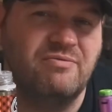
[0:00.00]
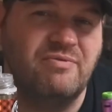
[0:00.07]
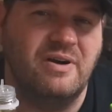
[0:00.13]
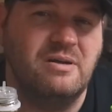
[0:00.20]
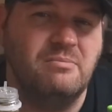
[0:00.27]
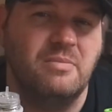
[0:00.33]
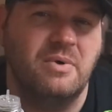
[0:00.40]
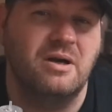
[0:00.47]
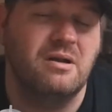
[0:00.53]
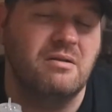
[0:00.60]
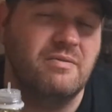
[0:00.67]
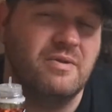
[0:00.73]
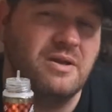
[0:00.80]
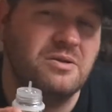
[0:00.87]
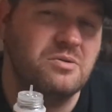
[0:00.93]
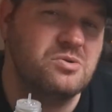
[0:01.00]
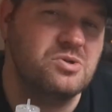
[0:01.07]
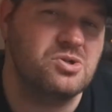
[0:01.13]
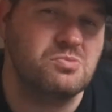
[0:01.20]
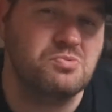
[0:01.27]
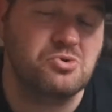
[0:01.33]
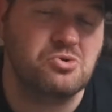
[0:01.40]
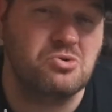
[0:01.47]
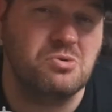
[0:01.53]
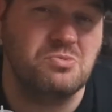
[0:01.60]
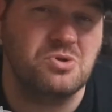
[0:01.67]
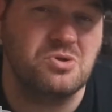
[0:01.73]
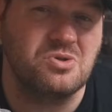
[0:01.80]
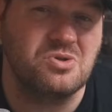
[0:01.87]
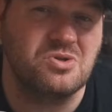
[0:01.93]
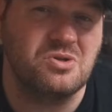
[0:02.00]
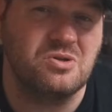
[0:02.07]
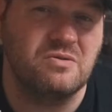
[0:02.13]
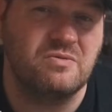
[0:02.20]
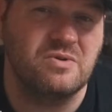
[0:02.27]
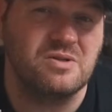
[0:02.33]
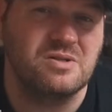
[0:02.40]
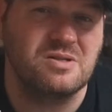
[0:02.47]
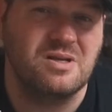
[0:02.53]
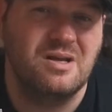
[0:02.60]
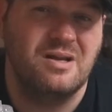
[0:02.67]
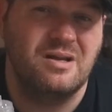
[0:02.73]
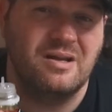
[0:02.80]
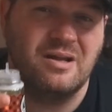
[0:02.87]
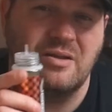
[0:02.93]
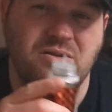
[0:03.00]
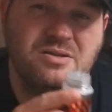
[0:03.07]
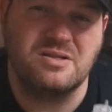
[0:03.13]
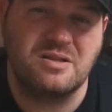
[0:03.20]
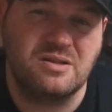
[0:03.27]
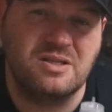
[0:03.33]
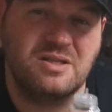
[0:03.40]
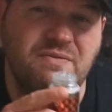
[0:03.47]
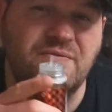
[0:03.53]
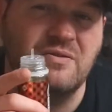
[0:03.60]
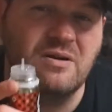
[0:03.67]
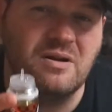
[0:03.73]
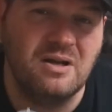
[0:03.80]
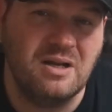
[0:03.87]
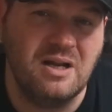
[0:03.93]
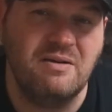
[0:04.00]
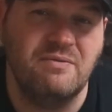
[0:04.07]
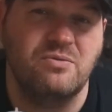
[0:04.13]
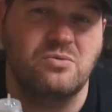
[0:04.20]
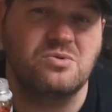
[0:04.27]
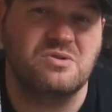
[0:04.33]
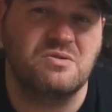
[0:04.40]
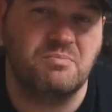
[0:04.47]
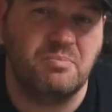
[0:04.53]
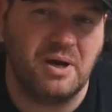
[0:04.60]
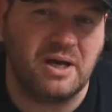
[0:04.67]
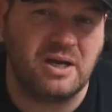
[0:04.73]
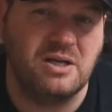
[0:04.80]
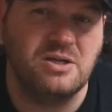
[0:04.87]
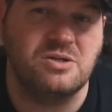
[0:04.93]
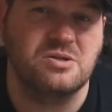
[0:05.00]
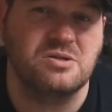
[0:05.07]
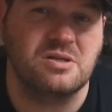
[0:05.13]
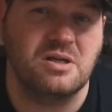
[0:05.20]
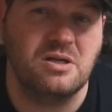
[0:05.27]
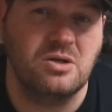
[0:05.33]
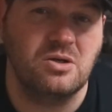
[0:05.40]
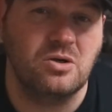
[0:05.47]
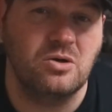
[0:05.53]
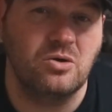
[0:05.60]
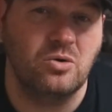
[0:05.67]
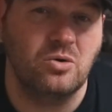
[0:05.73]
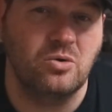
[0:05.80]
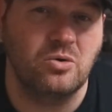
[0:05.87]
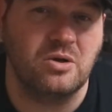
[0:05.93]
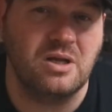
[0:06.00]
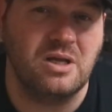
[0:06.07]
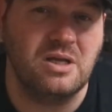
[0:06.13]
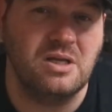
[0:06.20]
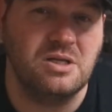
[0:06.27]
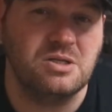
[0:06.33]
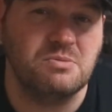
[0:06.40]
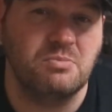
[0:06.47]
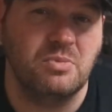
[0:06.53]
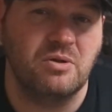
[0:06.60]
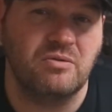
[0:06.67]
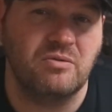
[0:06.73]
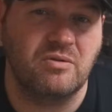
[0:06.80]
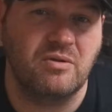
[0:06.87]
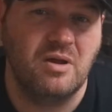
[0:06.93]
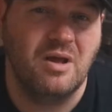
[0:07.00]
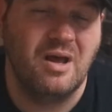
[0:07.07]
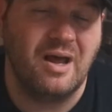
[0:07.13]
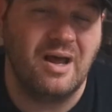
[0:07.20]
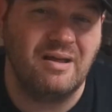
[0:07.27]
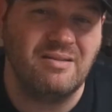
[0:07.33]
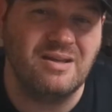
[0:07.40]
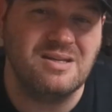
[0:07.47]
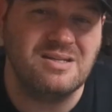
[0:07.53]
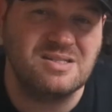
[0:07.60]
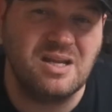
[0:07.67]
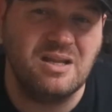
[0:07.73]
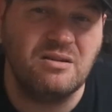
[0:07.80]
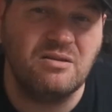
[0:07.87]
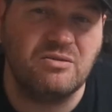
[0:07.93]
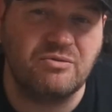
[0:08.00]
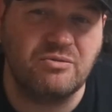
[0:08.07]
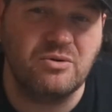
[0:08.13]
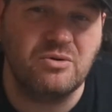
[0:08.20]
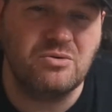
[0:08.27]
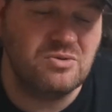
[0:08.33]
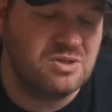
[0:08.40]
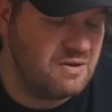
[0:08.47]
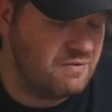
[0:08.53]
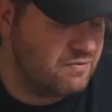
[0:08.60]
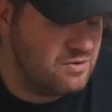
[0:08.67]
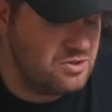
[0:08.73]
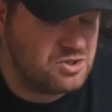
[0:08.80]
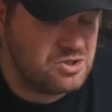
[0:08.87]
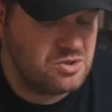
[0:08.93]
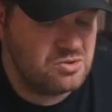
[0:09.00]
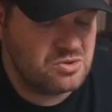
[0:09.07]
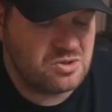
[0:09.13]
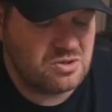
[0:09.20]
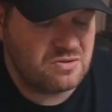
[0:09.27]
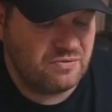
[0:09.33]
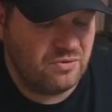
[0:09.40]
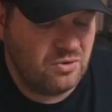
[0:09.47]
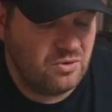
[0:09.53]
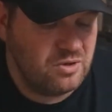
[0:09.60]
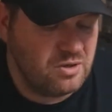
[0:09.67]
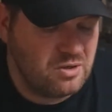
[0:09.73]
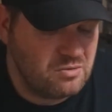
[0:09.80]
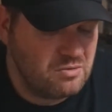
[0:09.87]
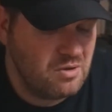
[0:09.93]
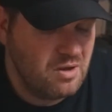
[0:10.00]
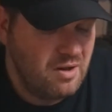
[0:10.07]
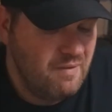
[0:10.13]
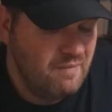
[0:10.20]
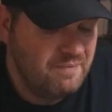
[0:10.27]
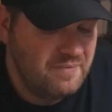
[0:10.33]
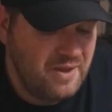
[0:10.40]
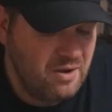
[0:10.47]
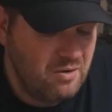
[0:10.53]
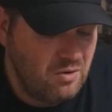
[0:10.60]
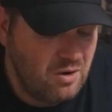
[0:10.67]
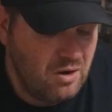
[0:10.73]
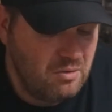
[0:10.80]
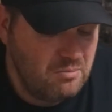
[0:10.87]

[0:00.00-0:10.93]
Vape and they do a subscription service. Now there's different levels of packages that you can order each month, and they send through different juices for you. Now